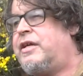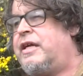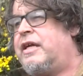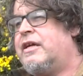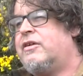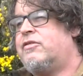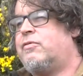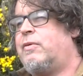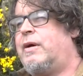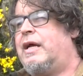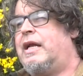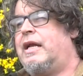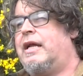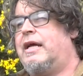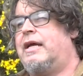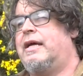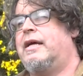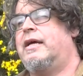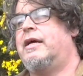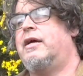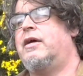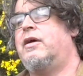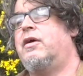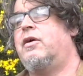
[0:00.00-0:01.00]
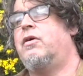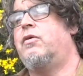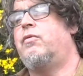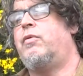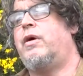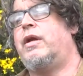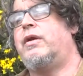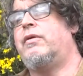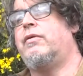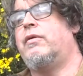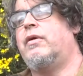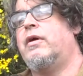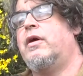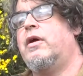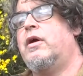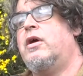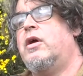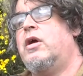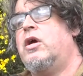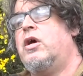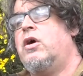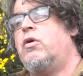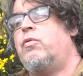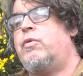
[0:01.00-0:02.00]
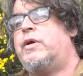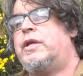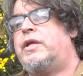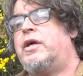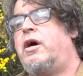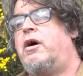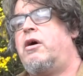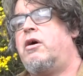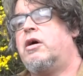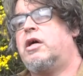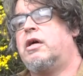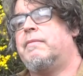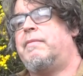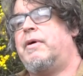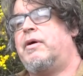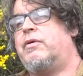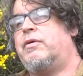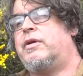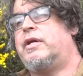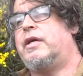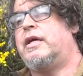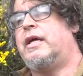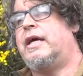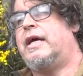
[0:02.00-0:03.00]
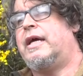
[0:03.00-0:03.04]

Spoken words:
thing as well, when we talk about